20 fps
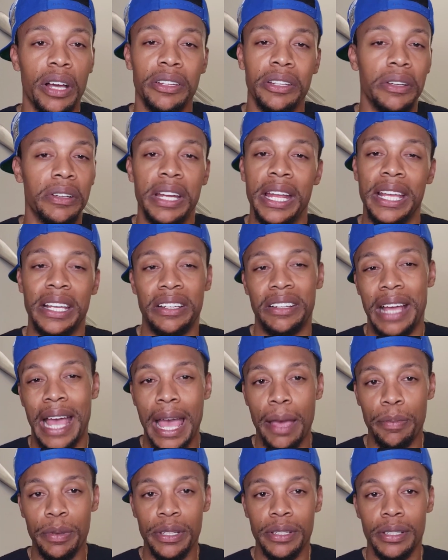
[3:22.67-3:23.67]
know it ain't gonna
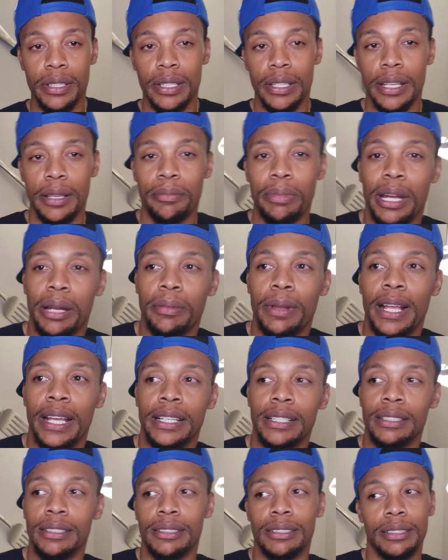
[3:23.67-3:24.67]
happen. But I'm like,
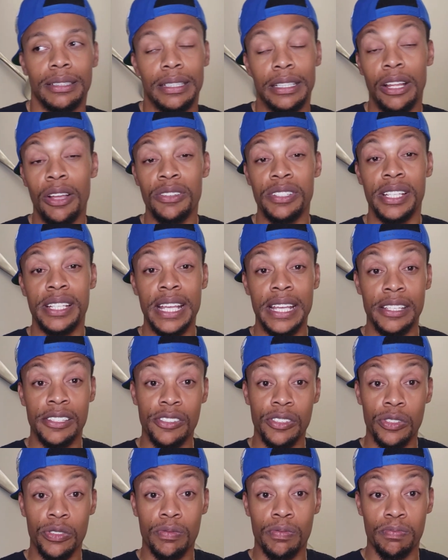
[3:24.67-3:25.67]
as long as it
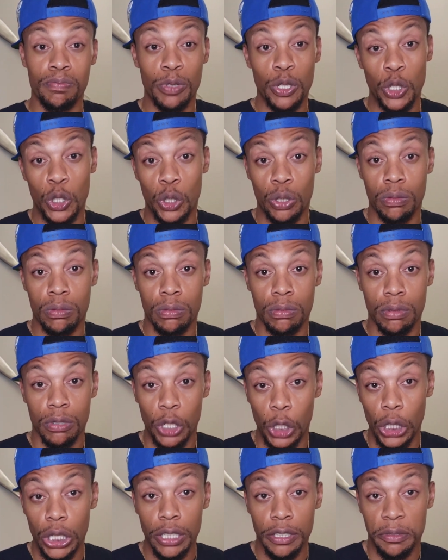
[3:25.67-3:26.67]
tastes
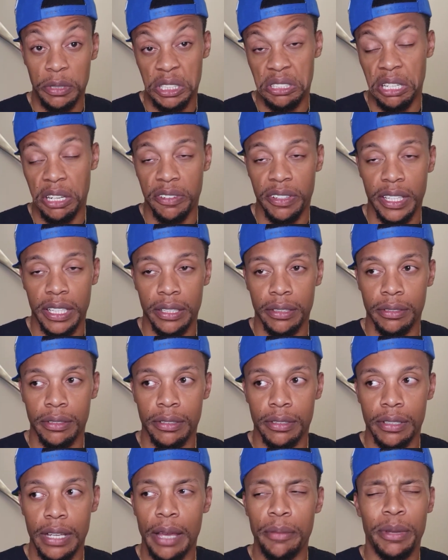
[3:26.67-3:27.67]
good, which everything
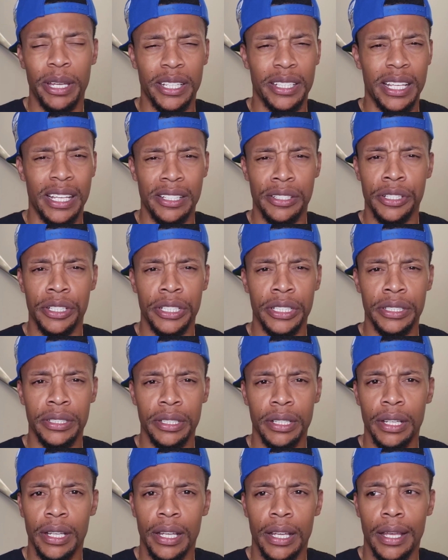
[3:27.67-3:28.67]
I make tastes good.
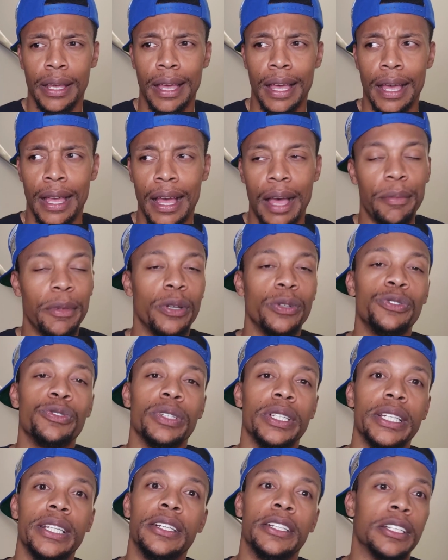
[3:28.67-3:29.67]
I mean, who's
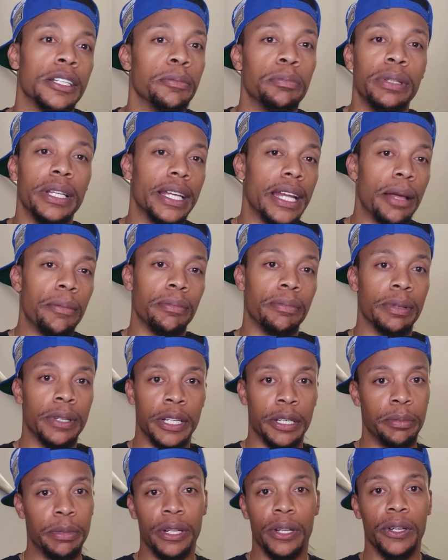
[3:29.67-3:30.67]
really gonna complain? I'm gonna
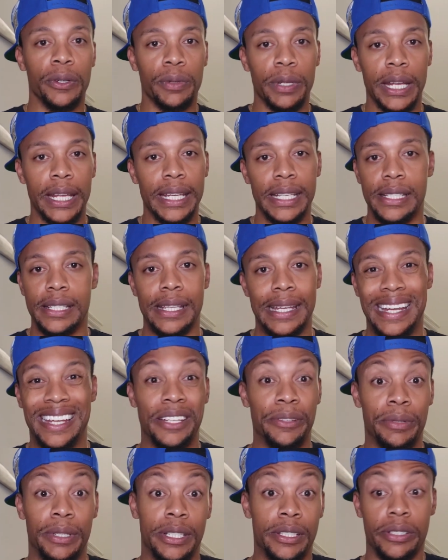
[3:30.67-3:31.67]
be the only one that eats it
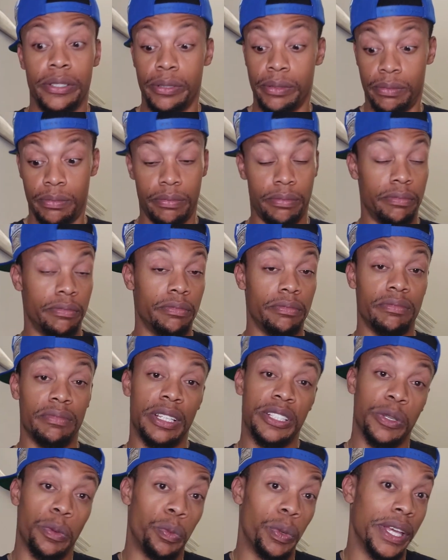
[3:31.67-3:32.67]
anyway, so it's
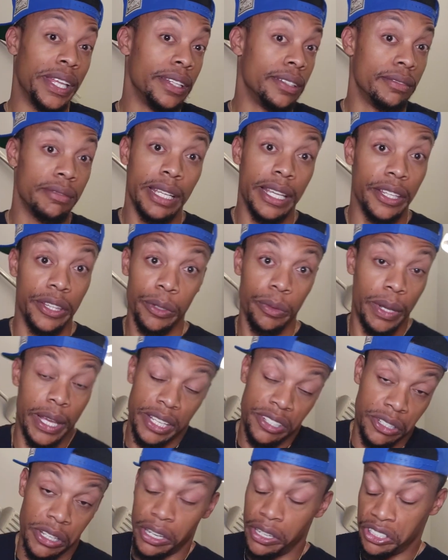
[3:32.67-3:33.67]
a win either way. It's
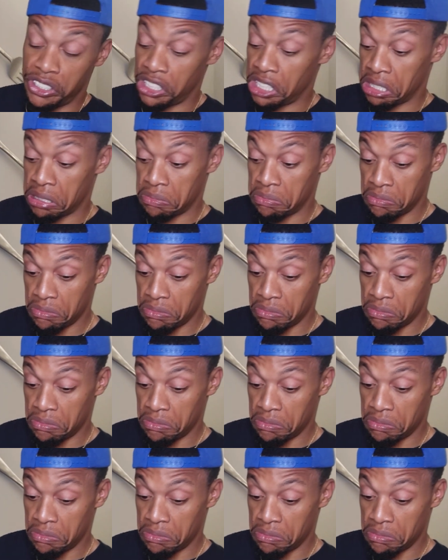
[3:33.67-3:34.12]
curry chicken.